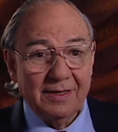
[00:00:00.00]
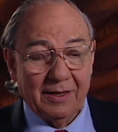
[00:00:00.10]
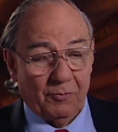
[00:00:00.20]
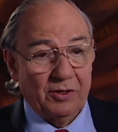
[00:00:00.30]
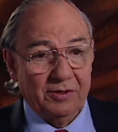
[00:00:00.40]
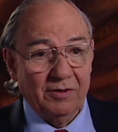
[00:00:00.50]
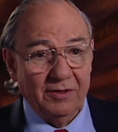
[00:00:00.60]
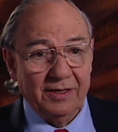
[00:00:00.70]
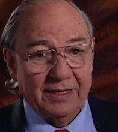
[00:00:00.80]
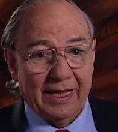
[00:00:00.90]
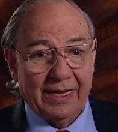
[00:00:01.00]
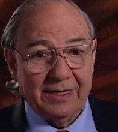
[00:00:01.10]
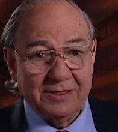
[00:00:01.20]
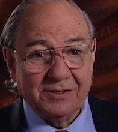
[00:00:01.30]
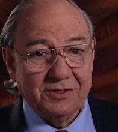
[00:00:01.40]
And what they're looking
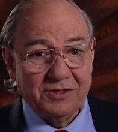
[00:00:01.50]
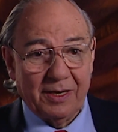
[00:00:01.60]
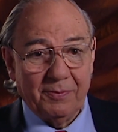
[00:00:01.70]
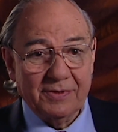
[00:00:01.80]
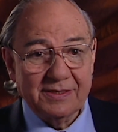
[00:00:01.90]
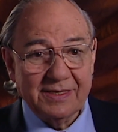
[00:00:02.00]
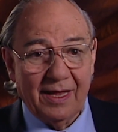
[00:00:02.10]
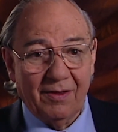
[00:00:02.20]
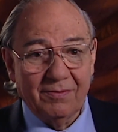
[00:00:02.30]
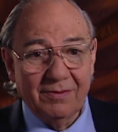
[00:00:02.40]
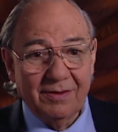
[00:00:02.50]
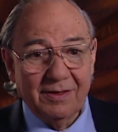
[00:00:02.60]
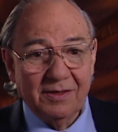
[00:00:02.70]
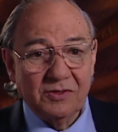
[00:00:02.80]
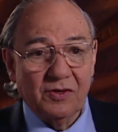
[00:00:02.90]
at is the shape of the cell.
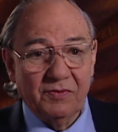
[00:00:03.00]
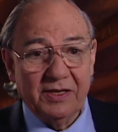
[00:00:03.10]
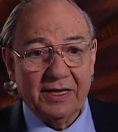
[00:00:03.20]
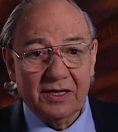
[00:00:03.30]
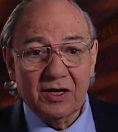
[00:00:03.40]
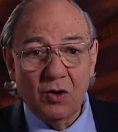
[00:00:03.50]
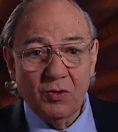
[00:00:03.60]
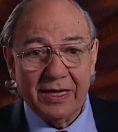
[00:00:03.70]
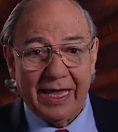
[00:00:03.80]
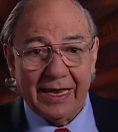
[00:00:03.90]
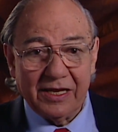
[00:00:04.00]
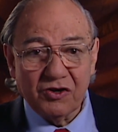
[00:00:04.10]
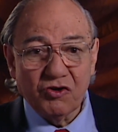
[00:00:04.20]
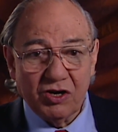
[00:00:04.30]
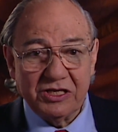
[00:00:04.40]
So if you take a Coke can
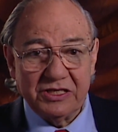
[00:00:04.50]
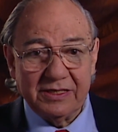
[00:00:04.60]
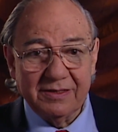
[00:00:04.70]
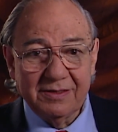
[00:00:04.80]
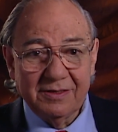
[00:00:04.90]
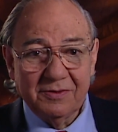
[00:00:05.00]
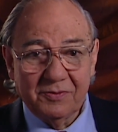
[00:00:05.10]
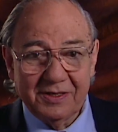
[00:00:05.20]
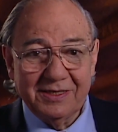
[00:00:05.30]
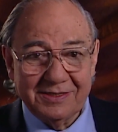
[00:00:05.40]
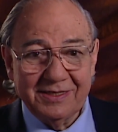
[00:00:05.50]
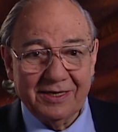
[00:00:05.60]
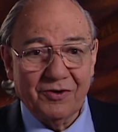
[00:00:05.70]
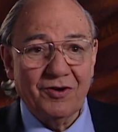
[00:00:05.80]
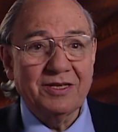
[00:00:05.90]
and crunch it, when they see
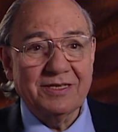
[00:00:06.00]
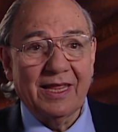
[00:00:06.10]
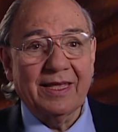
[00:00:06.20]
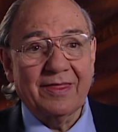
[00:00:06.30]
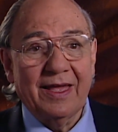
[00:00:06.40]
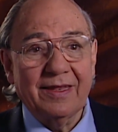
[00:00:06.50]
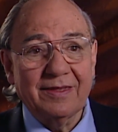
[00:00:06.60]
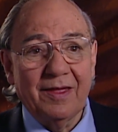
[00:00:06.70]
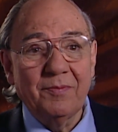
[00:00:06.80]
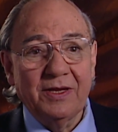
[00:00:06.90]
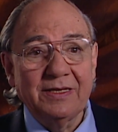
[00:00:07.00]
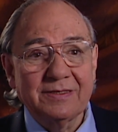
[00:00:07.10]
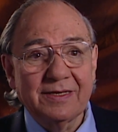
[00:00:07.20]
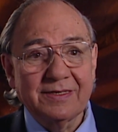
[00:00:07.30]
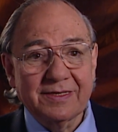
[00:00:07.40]
it crunch like that, that
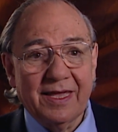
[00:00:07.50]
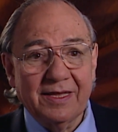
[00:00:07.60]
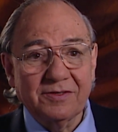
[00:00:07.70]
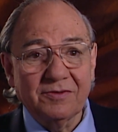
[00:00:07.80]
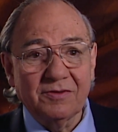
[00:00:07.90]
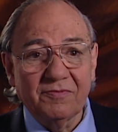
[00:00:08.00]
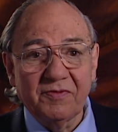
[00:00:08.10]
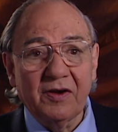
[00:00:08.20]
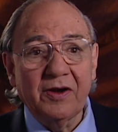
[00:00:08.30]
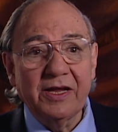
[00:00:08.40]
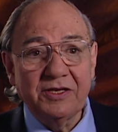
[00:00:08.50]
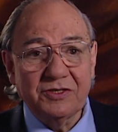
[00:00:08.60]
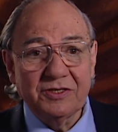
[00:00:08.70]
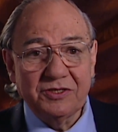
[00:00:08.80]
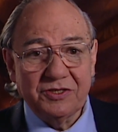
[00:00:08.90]
means that it's cancer.
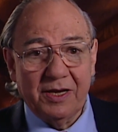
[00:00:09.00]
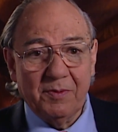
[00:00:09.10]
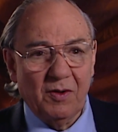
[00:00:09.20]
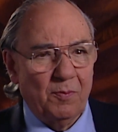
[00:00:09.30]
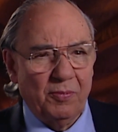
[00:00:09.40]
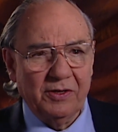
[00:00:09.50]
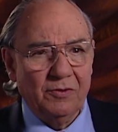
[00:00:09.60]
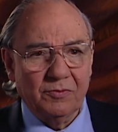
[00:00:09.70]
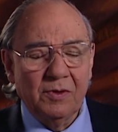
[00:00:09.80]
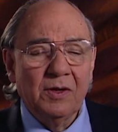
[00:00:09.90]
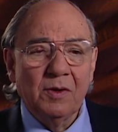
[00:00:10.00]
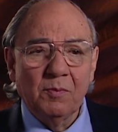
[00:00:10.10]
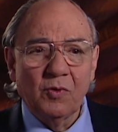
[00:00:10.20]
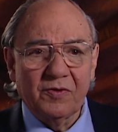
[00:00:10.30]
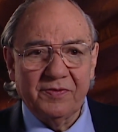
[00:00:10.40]
Variation in shape called
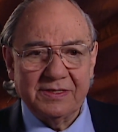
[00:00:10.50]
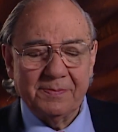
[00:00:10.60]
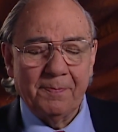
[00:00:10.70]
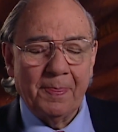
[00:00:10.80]
pleomorphism.